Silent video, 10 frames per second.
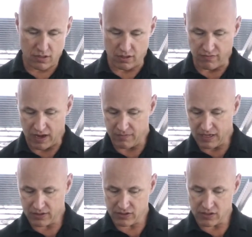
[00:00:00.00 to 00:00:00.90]
our
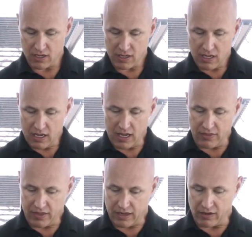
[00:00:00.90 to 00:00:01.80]
Vitamix.
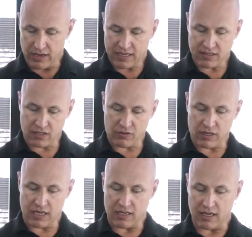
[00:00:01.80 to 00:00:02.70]
And then our next
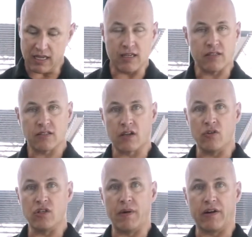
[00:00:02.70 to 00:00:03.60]
ingredient is
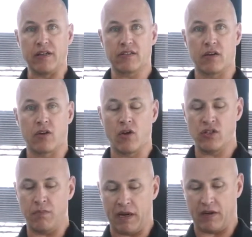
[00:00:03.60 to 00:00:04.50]
Goji Berries. So
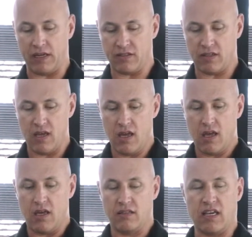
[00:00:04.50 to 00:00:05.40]
Goji Berries
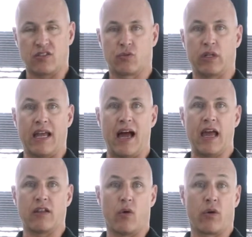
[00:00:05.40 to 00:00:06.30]
test really
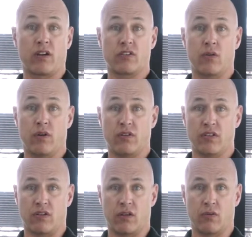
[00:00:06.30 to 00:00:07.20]
high in the ORC score.
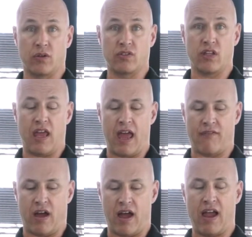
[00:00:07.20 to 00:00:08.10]
So in other words, they
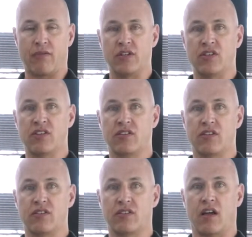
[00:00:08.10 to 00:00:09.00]
have a high
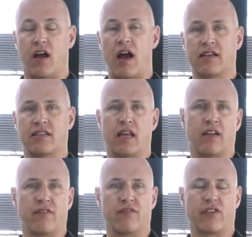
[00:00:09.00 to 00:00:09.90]
resistance to
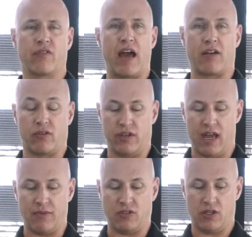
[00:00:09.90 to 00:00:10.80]
oxidative and free radical
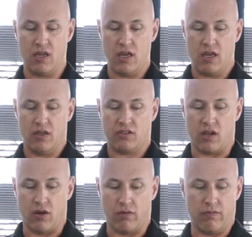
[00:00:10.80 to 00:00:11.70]
damage.
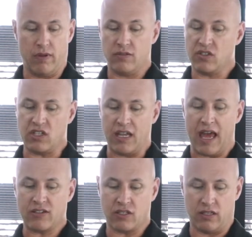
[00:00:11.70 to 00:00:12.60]
So just an
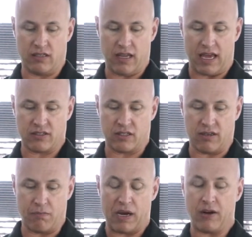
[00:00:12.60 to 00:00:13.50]

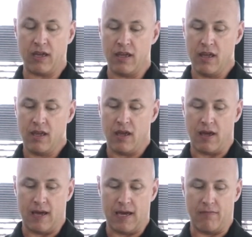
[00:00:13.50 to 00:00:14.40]
excellent berry.
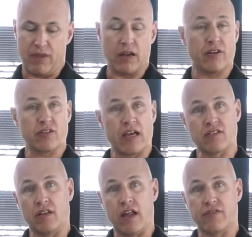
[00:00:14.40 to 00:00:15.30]
And also
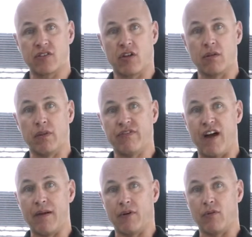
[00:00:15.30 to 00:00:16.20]
has a lot of soluble
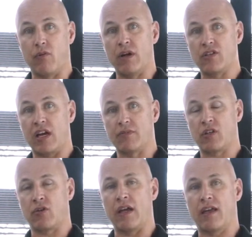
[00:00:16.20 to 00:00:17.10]
fiber, which
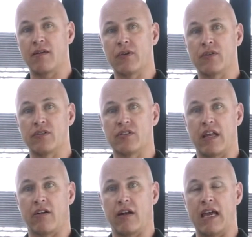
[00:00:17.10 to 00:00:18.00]
helps create chemicals
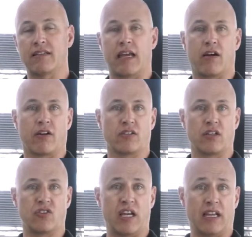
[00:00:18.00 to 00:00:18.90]
that are
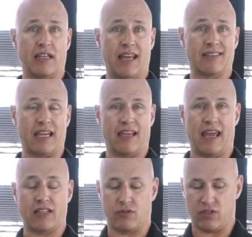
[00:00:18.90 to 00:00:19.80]
anti-carcinogenic and
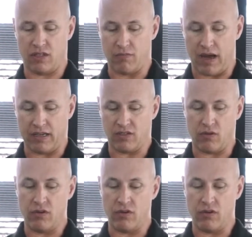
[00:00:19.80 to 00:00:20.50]
anti-cancerous in the body. So